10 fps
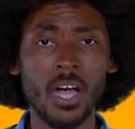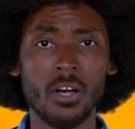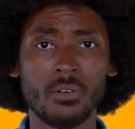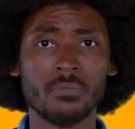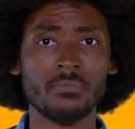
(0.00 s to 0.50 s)

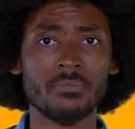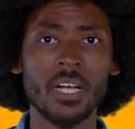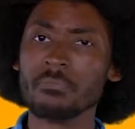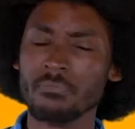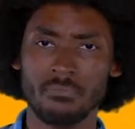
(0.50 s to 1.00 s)
Oh,
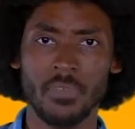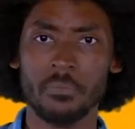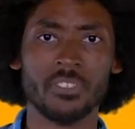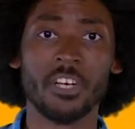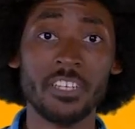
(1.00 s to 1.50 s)

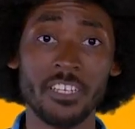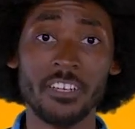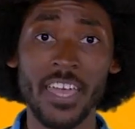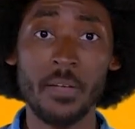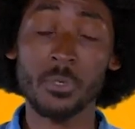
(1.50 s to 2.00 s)
I'm sorry to
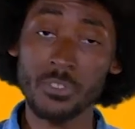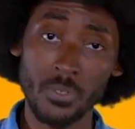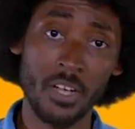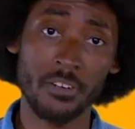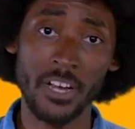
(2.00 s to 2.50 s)
hear that. What's wrong,